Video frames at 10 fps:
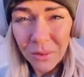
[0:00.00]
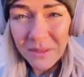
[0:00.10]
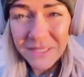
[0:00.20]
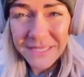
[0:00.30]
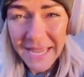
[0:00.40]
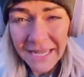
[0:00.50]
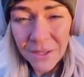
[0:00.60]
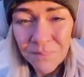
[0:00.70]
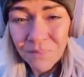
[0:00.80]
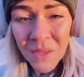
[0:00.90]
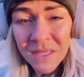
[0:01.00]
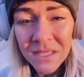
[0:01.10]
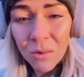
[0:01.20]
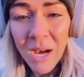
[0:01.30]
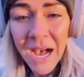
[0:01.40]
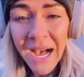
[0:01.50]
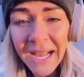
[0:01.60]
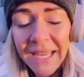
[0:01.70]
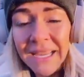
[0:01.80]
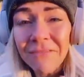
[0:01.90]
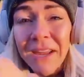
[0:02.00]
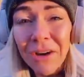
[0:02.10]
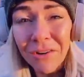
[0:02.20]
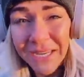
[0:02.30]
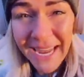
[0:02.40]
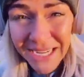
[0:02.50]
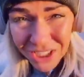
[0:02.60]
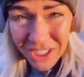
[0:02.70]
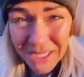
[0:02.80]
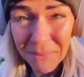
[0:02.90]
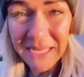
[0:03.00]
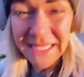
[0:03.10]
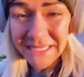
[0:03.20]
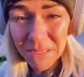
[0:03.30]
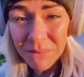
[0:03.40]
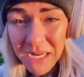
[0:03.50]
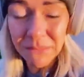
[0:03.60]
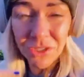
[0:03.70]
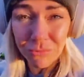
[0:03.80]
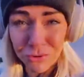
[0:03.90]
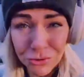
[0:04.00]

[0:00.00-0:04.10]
throughout the day. So a high variation, meaning sometimes you're